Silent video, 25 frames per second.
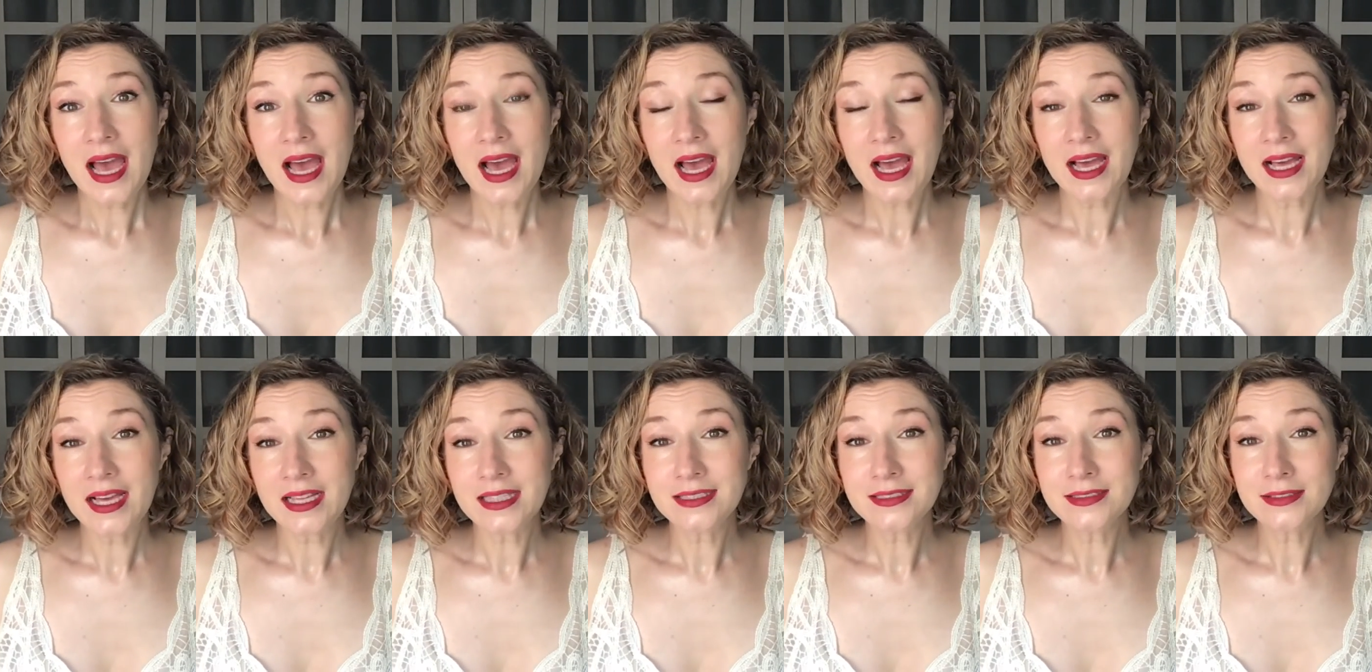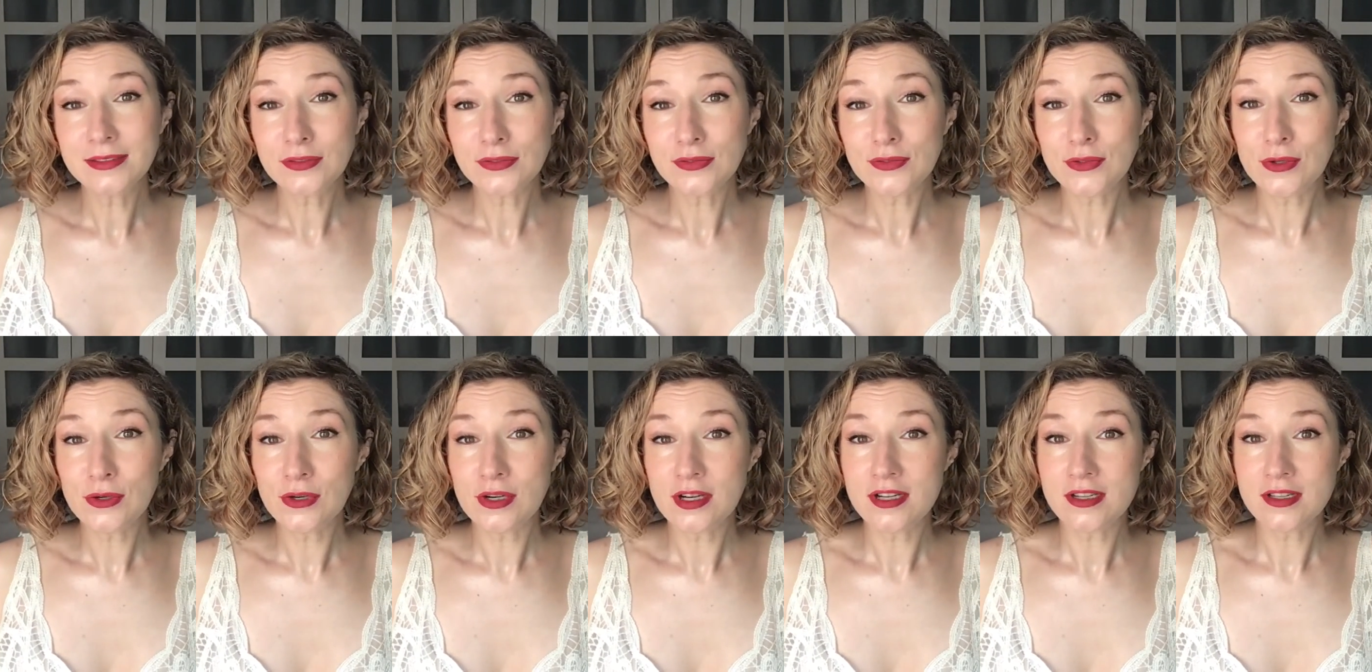and of
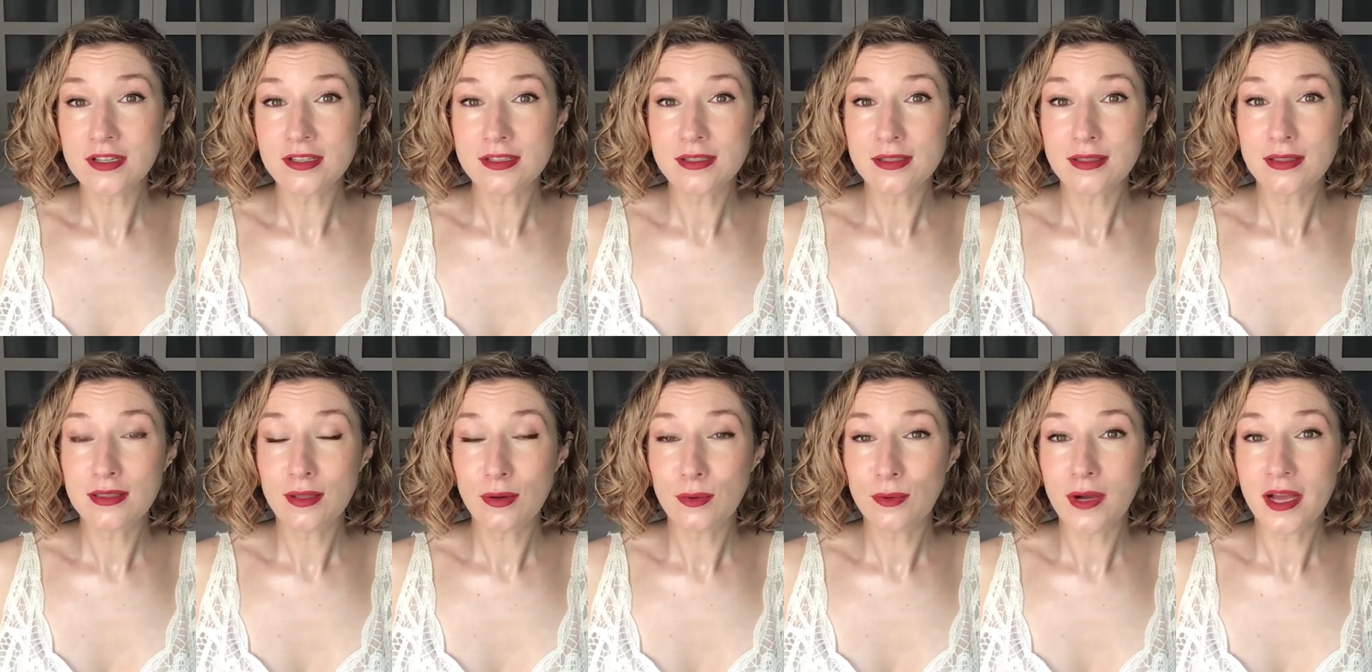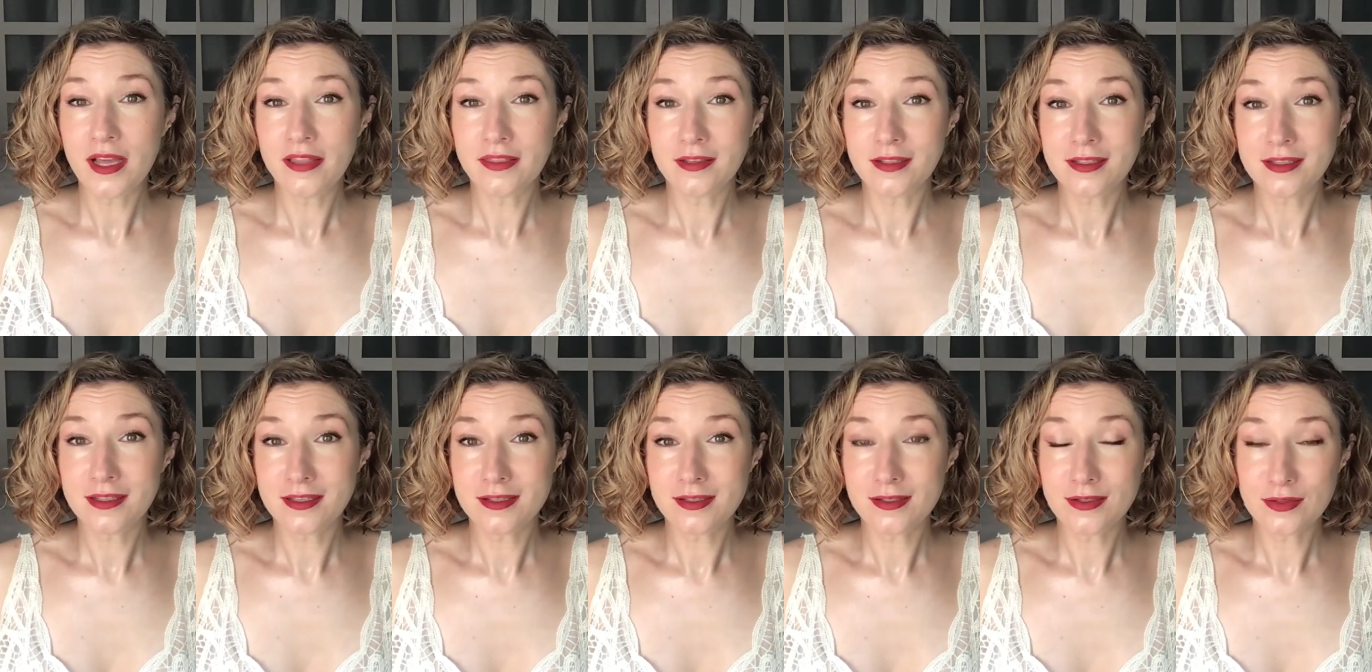course the weather
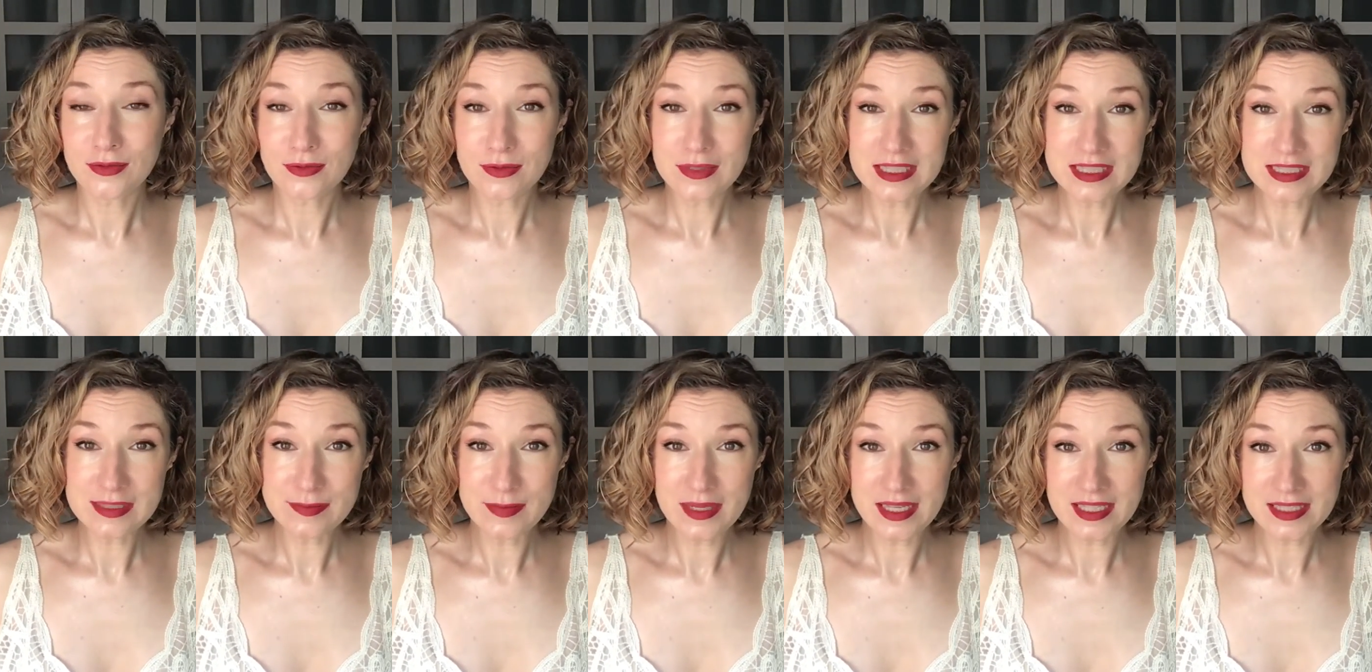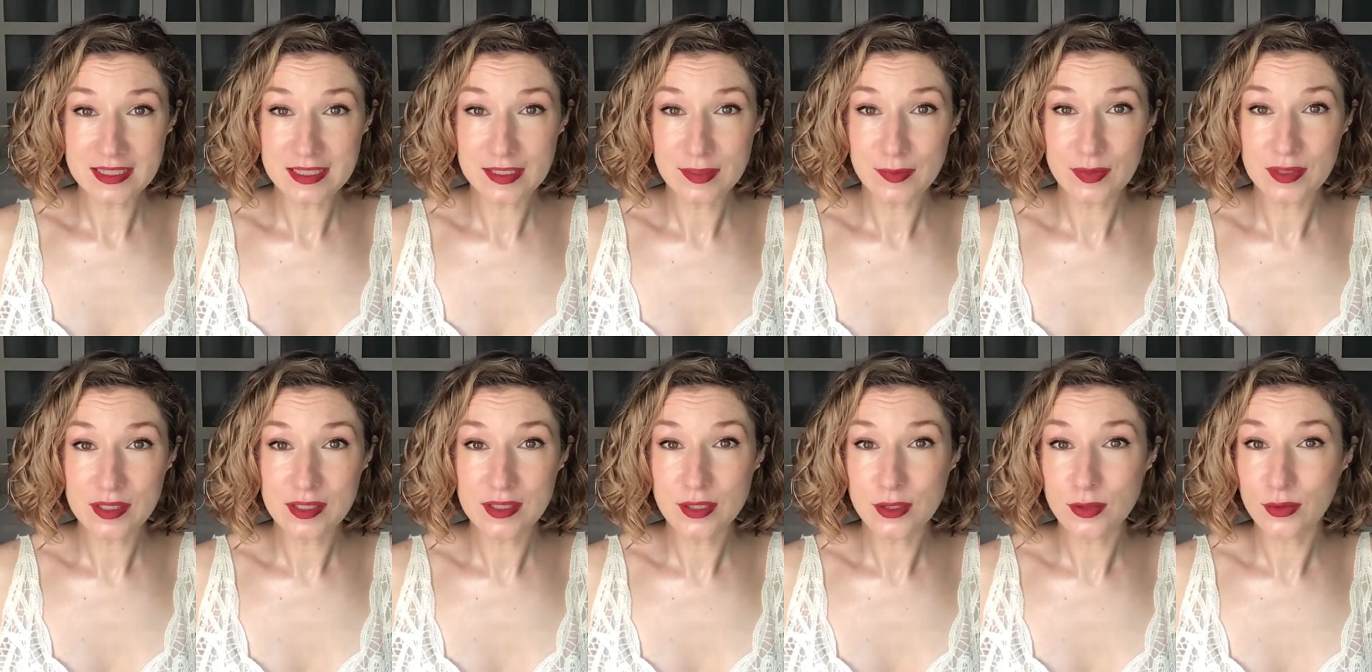doesn't really matter
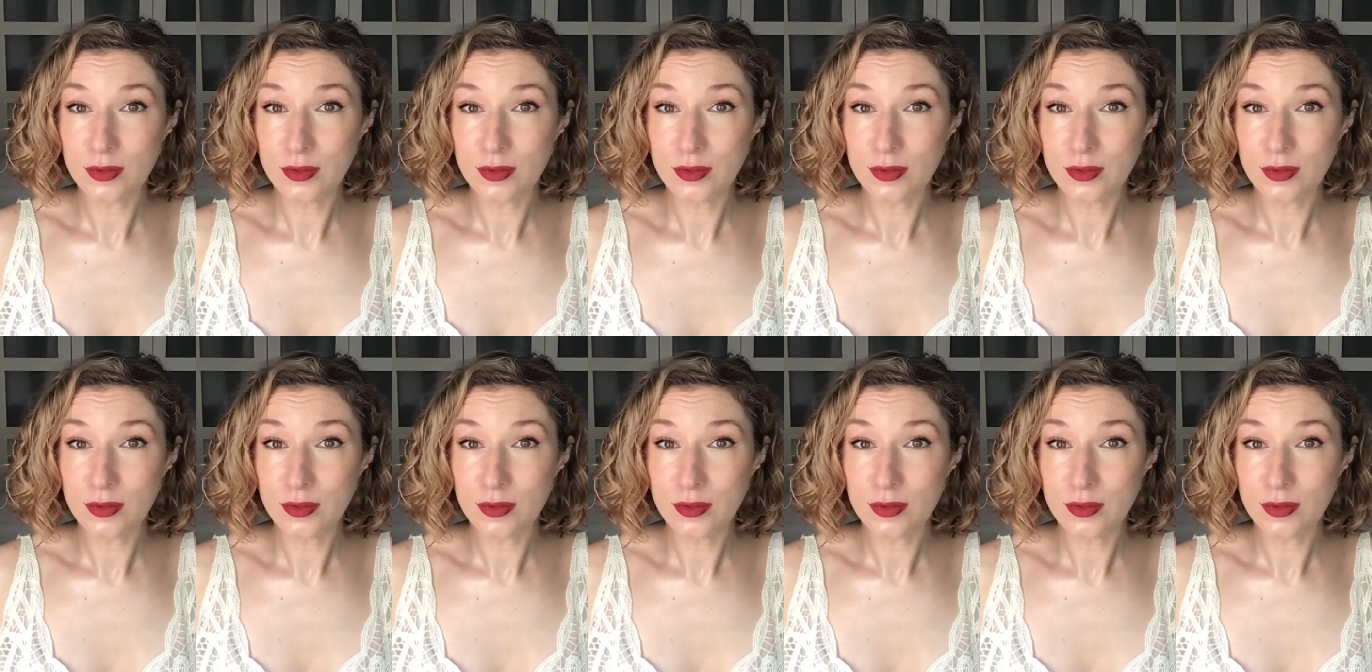because